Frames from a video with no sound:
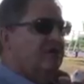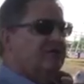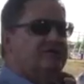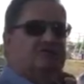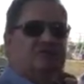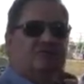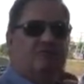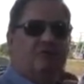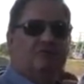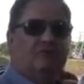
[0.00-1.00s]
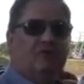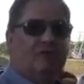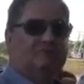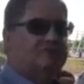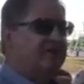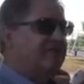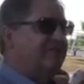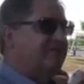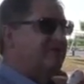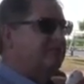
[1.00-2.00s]
This is the fourth clubs that I've
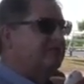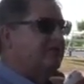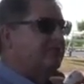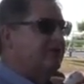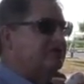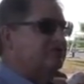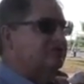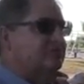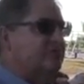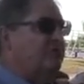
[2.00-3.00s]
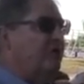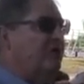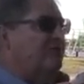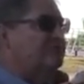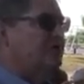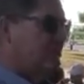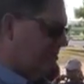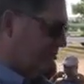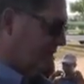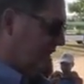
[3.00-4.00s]
had the, the pleasure to be part of, so
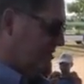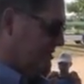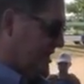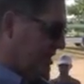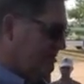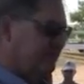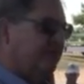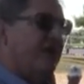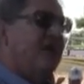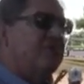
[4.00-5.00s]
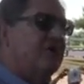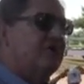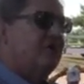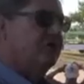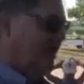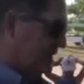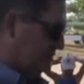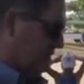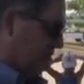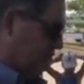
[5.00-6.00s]
I'm glad uh, that I'm here and all you guys
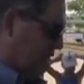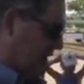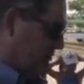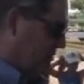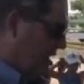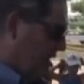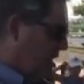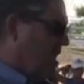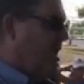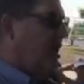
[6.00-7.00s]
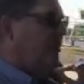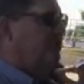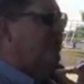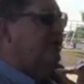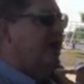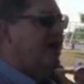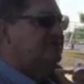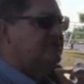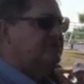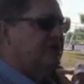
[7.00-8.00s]
are here as well. Are there any
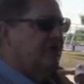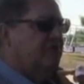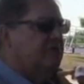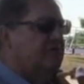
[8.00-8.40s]
coxswains here?